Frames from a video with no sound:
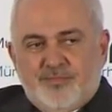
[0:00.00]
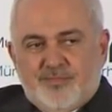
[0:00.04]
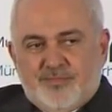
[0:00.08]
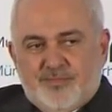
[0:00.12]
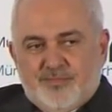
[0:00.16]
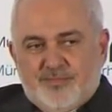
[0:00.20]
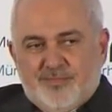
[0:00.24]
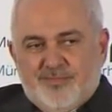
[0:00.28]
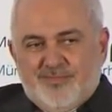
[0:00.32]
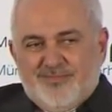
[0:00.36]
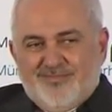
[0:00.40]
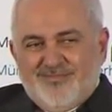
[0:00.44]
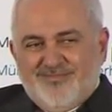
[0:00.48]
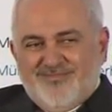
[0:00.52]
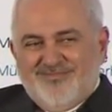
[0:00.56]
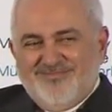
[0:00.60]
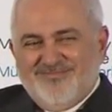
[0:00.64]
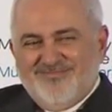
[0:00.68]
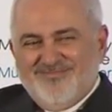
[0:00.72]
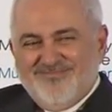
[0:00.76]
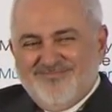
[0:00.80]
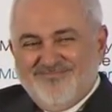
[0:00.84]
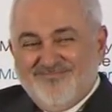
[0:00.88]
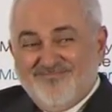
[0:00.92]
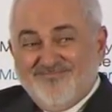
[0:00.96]

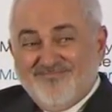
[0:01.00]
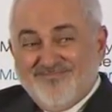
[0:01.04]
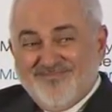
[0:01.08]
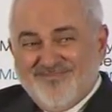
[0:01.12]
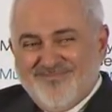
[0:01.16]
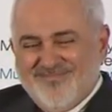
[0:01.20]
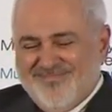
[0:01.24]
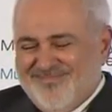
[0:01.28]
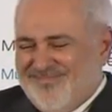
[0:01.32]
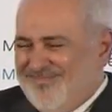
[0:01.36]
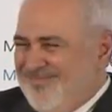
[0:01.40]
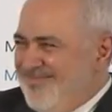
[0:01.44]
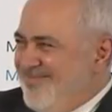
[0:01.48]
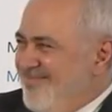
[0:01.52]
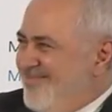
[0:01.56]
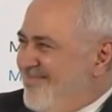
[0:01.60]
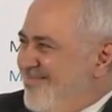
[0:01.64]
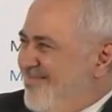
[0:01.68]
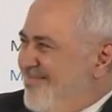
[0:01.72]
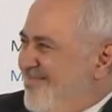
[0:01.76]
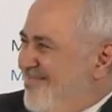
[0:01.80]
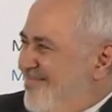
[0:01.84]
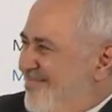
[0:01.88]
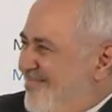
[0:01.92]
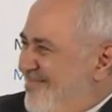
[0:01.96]

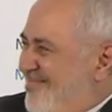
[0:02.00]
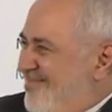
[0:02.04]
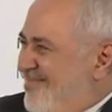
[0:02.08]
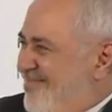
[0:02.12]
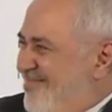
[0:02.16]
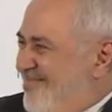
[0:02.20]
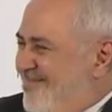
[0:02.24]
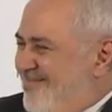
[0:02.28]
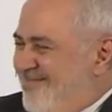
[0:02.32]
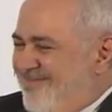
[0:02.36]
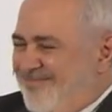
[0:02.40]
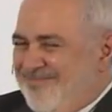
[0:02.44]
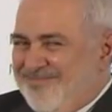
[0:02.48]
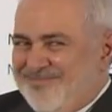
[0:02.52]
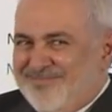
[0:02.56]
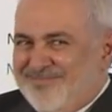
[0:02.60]
No words are spoken by the person on screen.